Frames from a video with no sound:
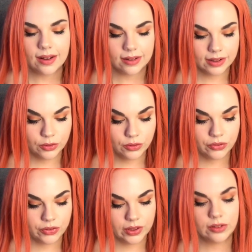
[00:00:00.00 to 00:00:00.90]
Can you
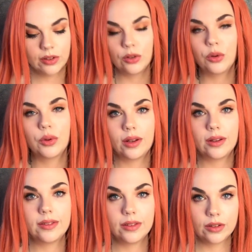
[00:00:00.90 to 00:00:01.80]
feel the new
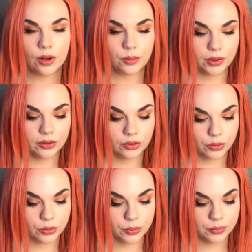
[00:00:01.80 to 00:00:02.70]
energy coming
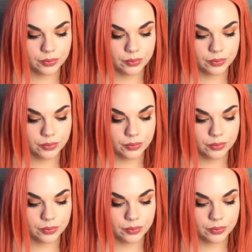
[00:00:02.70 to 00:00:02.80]
through?